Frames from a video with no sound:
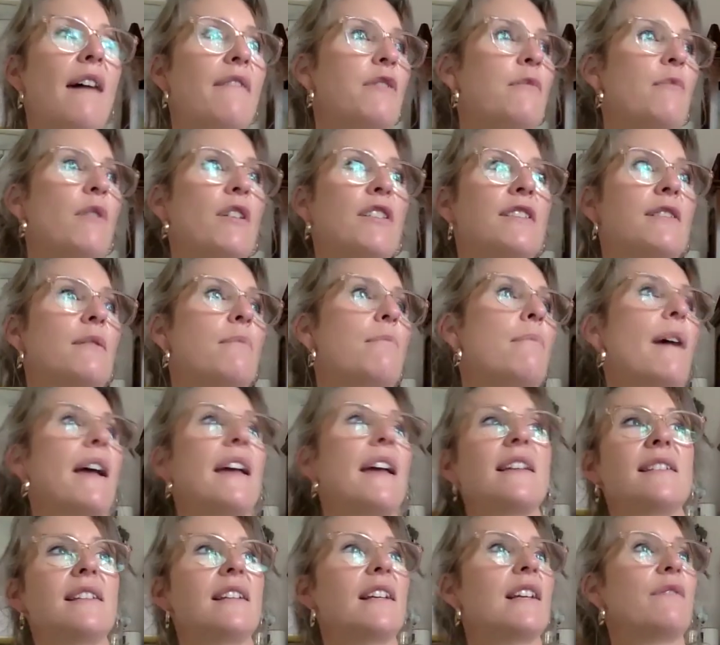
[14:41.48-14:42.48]
the most
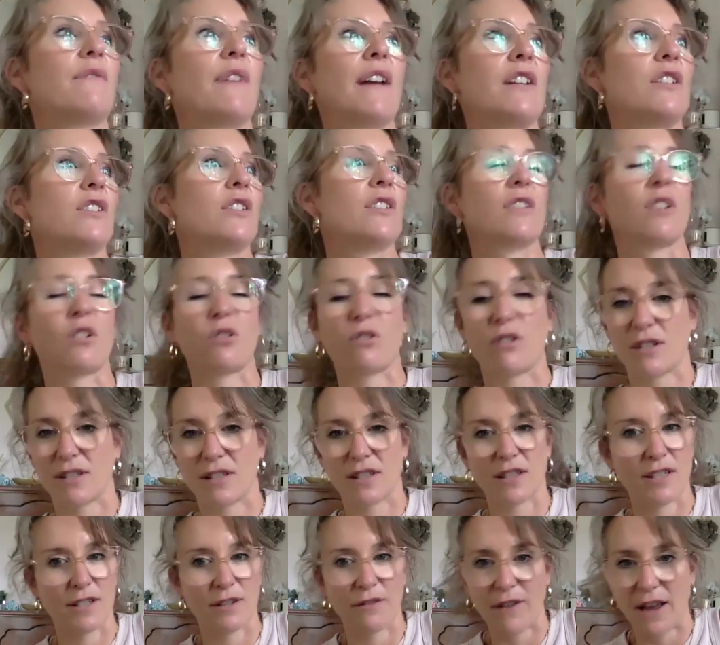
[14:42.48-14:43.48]
amazing adventures across the
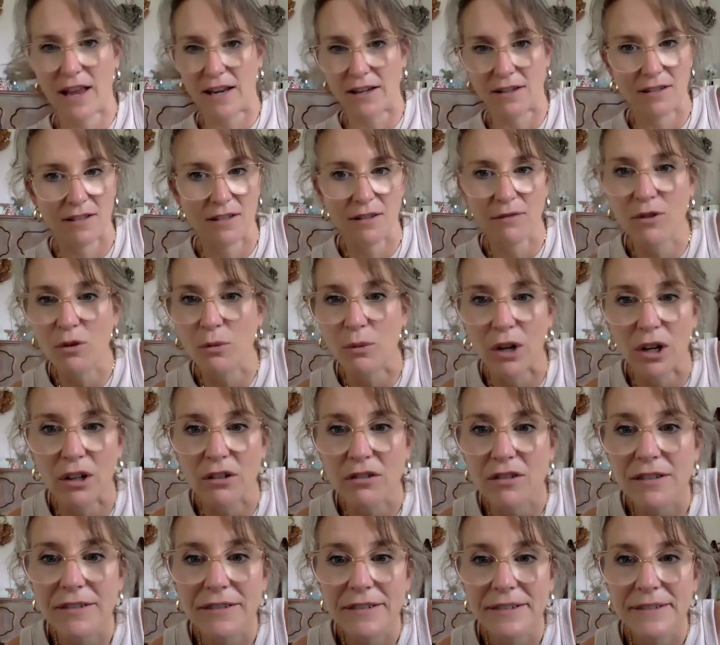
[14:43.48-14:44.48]
savannas of the
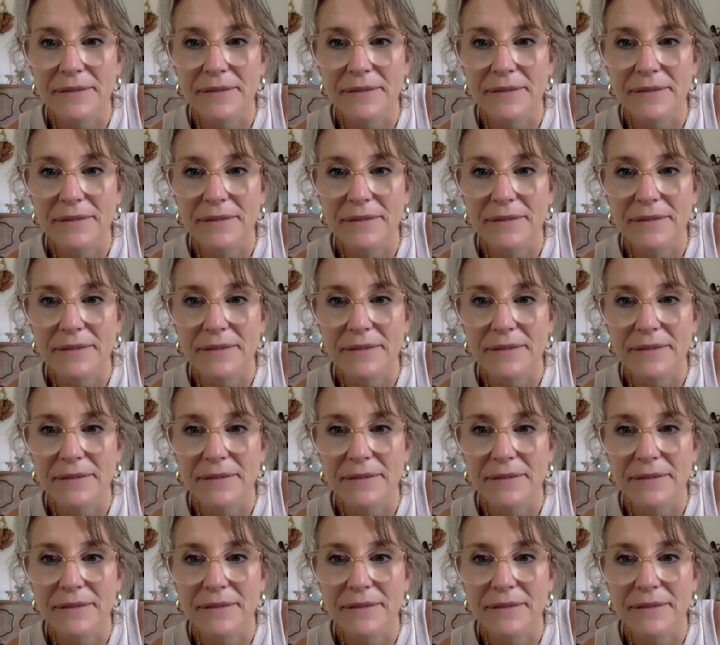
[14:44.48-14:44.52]
world.